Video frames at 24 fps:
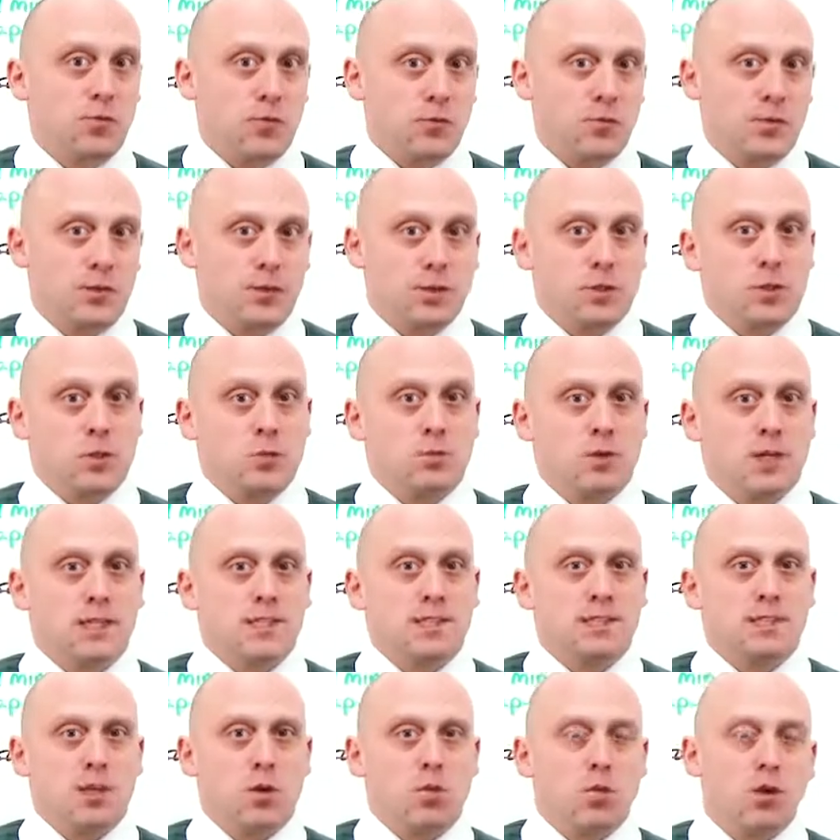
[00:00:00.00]
because you might
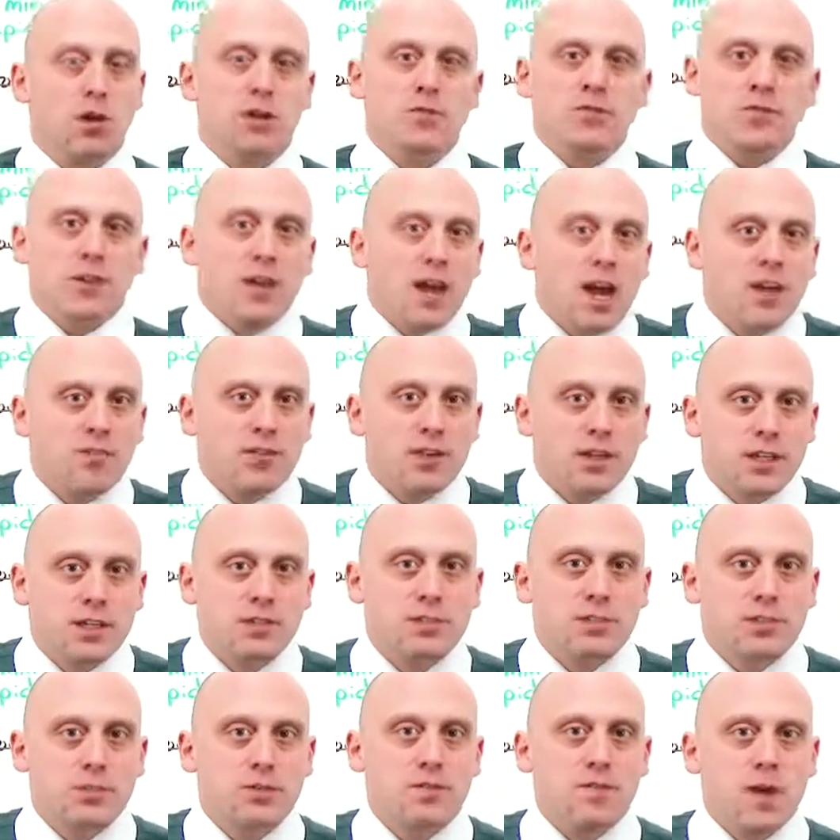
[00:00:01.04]
say, well, if they have a
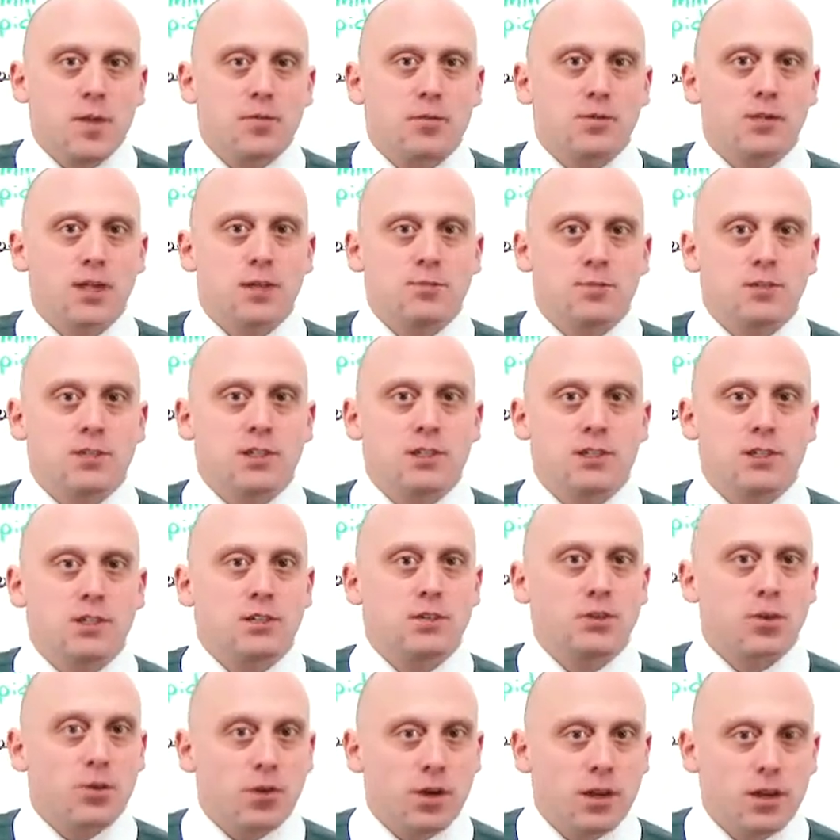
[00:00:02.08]
history of epilepsy,
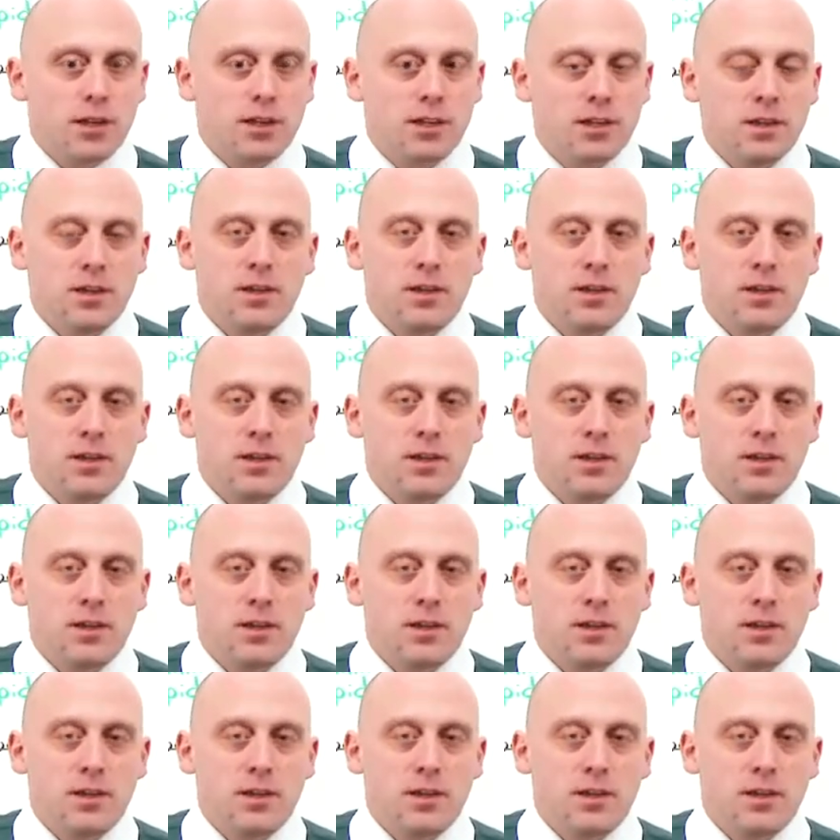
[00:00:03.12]
dadoy,